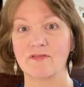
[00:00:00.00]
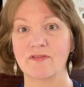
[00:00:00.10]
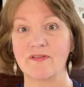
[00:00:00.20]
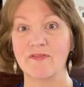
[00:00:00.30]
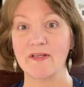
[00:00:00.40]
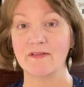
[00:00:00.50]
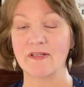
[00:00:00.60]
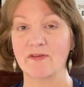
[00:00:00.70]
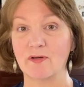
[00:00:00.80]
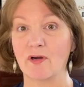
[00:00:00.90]
revealed that
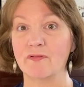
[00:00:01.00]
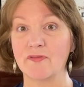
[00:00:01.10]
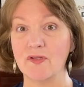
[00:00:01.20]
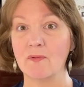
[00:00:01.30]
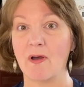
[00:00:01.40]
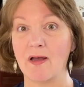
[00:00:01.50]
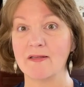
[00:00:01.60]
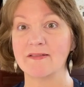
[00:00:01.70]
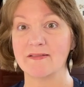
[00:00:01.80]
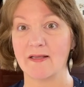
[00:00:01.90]
there are a few on
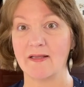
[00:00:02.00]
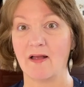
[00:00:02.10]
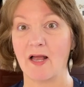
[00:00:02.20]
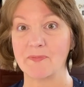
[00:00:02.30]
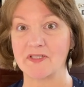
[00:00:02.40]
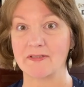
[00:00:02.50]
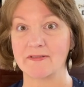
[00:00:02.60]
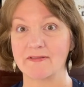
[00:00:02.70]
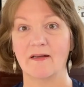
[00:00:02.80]
site options